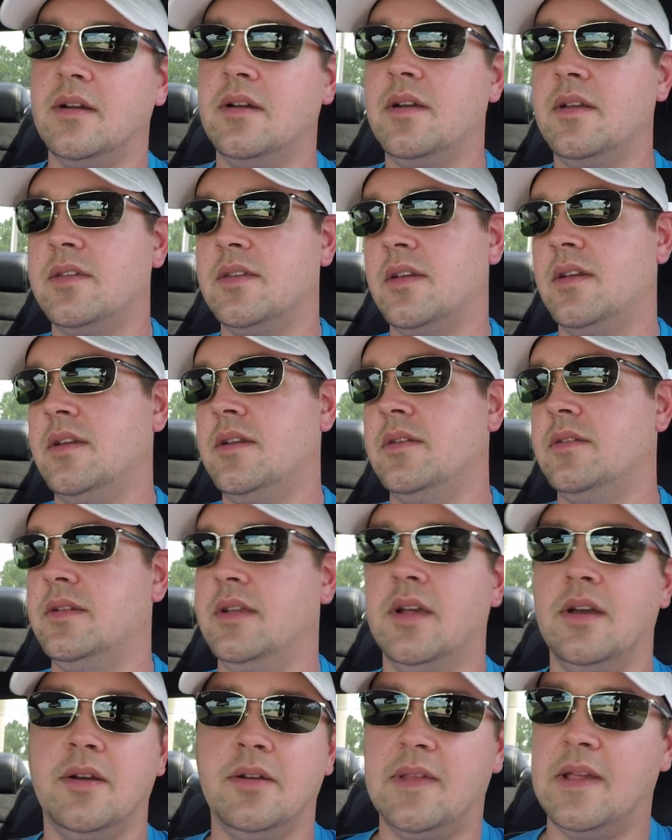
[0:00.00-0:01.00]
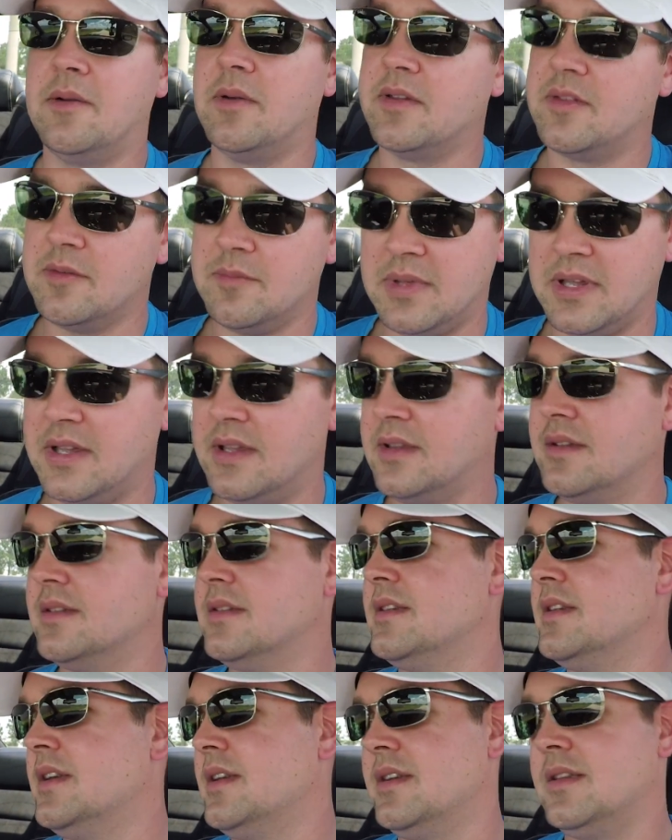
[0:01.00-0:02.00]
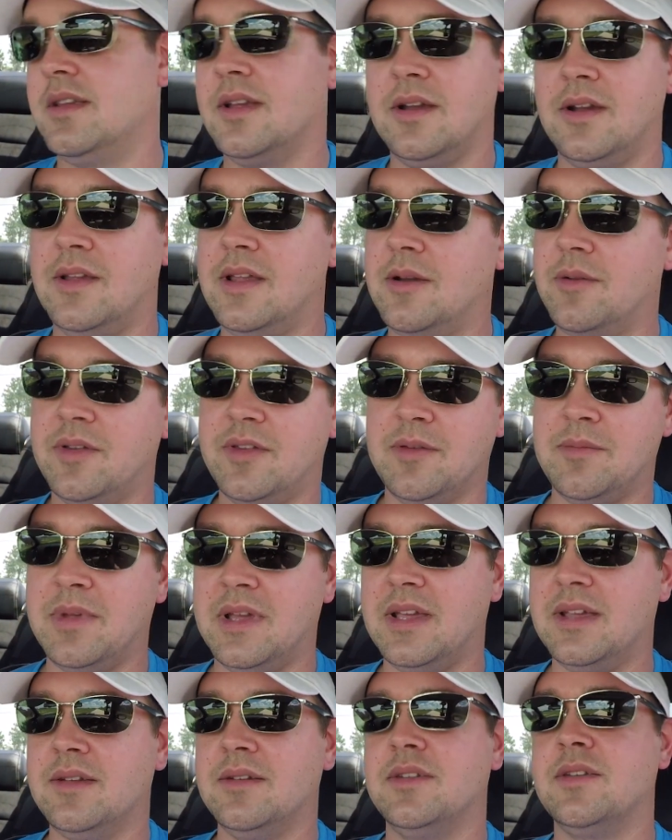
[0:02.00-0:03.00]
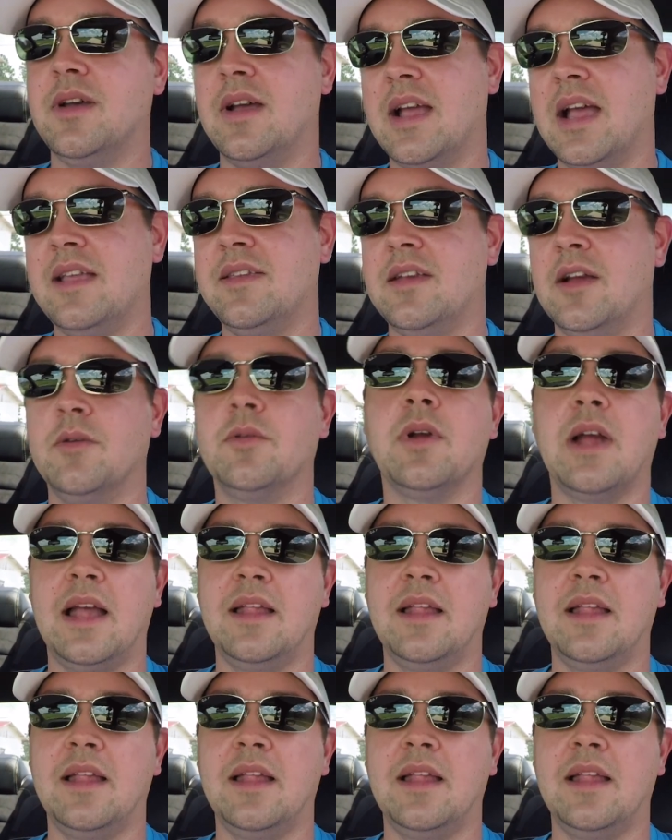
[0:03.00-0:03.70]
Oh, I saw you. No, that wasn't me. No, that wasn't me. So I got tired.